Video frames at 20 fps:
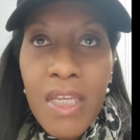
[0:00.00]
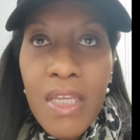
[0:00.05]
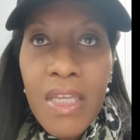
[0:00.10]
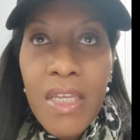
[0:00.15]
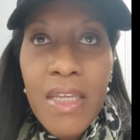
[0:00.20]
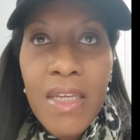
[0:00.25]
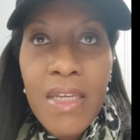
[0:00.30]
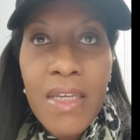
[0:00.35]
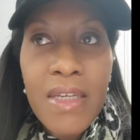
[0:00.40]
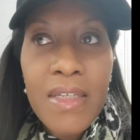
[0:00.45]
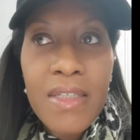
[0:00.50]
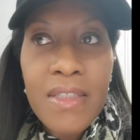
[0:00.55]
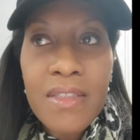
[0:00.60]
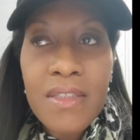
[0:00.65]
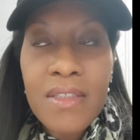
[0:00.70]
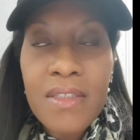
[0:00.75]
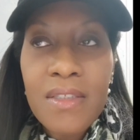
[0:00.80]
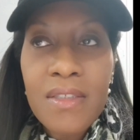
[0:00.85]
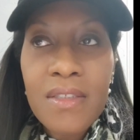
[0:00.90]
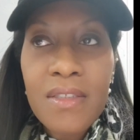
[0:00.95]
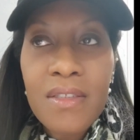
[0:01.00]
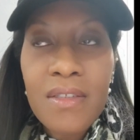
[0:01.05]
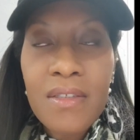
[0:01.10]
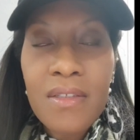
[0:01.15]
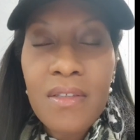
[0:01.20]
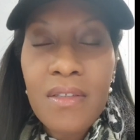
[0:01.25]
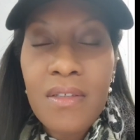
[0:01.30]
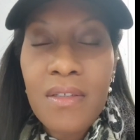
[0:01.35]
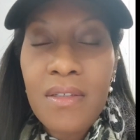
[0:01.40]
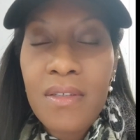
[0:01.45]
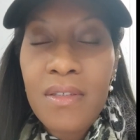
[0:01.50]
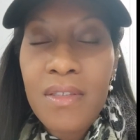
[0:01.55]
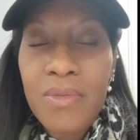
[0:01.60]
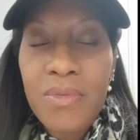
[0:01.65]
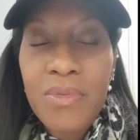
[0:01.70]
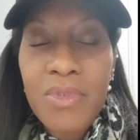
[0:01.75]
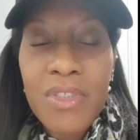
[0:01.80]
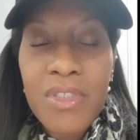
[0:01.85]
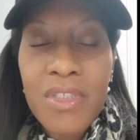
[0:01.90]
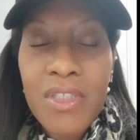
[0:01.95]
And it
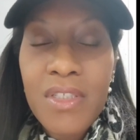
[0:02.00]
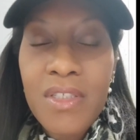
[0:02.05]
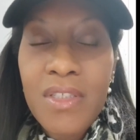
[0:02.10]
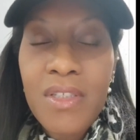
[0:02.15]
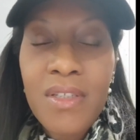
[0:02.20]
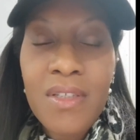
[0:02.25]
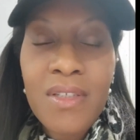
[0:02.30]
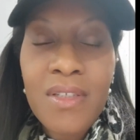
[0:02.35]
was just,